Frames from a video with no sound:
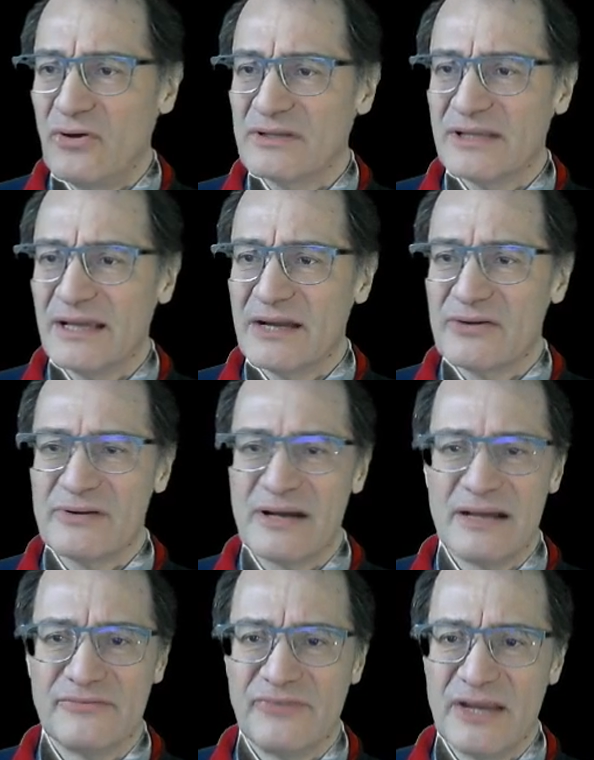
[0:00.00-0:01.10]
error, and
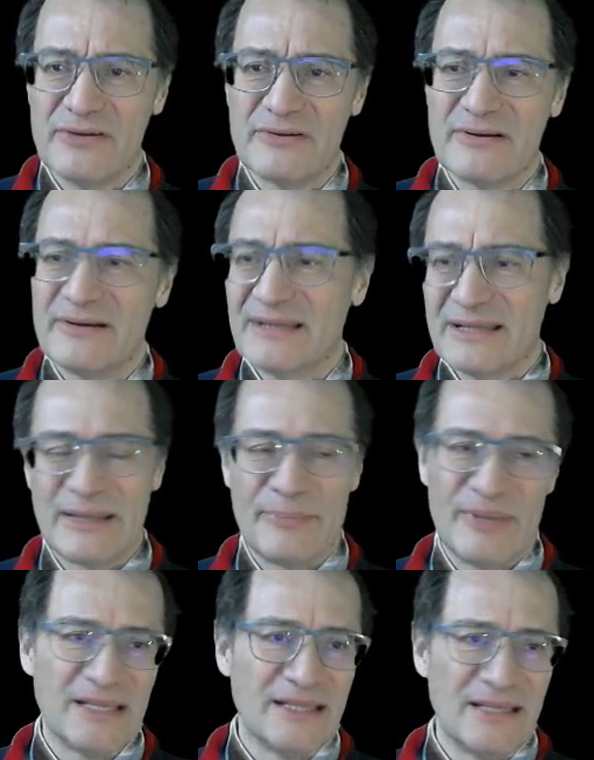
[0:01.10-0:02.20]
failure,
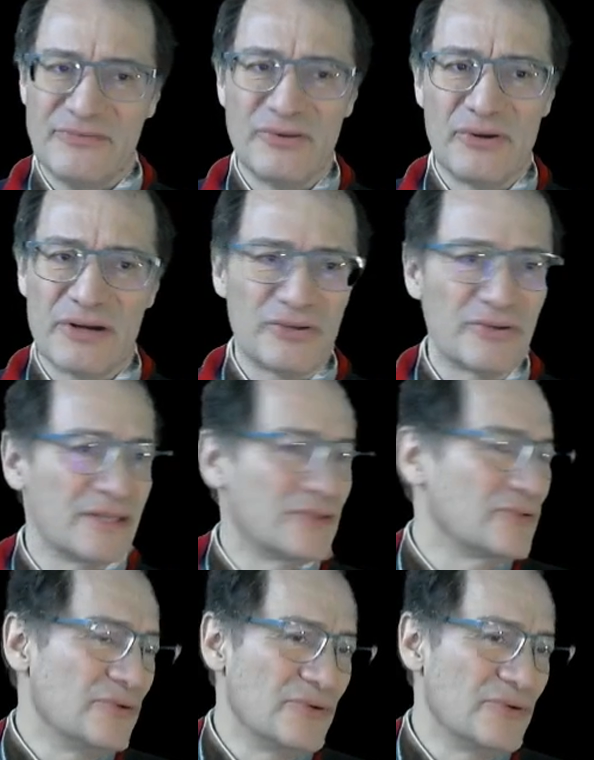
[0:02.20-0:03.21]
depending if you are talking to